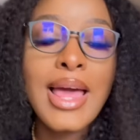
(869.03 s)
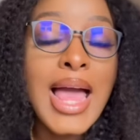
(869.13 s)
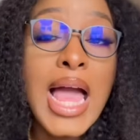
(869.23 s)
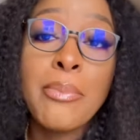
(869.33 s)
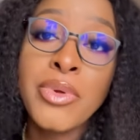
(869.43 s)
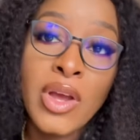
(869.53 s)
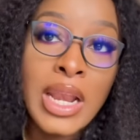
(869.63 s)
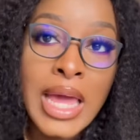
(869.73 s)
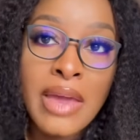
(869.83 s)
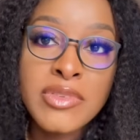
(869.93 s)
happier
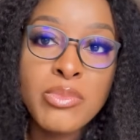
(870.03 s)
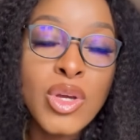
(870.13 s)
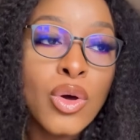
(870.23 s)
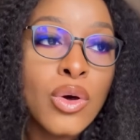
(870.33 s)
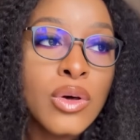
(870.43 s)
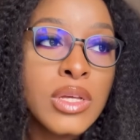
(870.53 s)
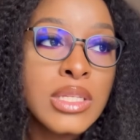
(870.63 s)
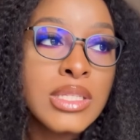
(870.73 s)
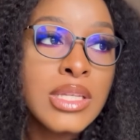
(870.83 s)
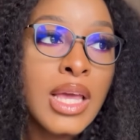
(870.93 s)
lives
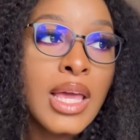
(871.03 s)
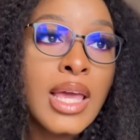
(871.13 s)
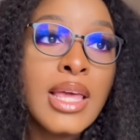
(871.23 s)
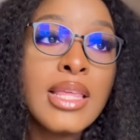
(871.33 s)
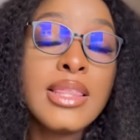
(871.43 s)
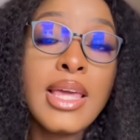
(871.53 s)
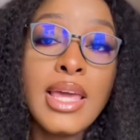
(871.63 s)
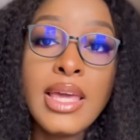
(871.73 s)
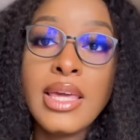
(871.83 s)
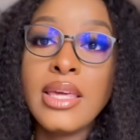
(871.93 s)
because
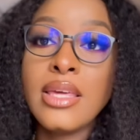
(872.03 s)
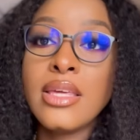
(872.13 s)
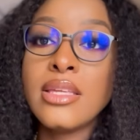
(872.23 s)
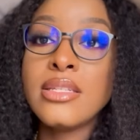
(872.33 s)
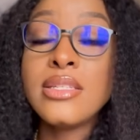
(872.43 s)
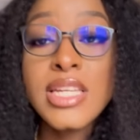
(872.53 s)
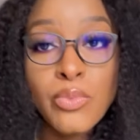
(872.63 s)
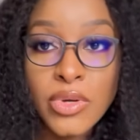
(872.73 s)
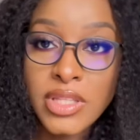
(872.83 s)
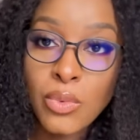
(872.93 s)
they
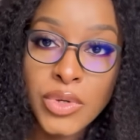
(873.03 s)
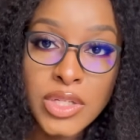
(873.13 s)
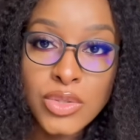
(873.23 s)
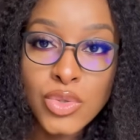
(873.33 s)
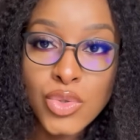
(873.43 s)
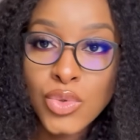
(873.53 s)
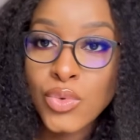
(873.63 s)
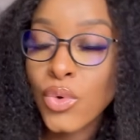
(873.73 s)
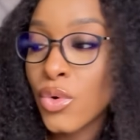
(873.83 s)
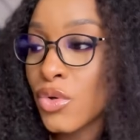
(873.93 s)
did what they wanted to
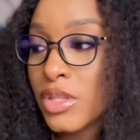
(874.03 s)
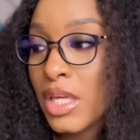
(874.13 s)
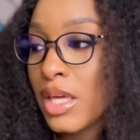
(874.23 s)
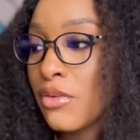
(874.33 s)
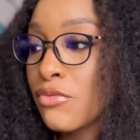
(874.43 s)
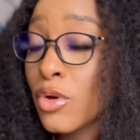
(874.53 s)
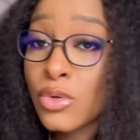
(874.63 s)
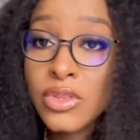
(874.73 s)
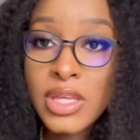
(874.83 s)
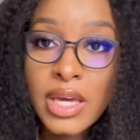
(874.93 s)
do, or they
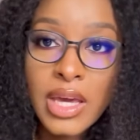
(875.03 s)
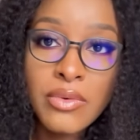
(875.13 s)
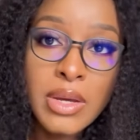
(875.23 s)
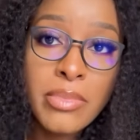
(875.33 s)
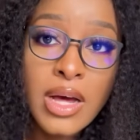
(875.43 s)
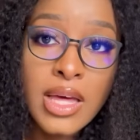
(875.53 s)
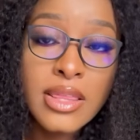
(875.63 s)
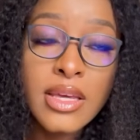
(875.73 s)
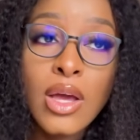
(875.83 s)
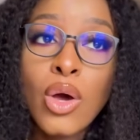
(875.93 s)
followed their career path,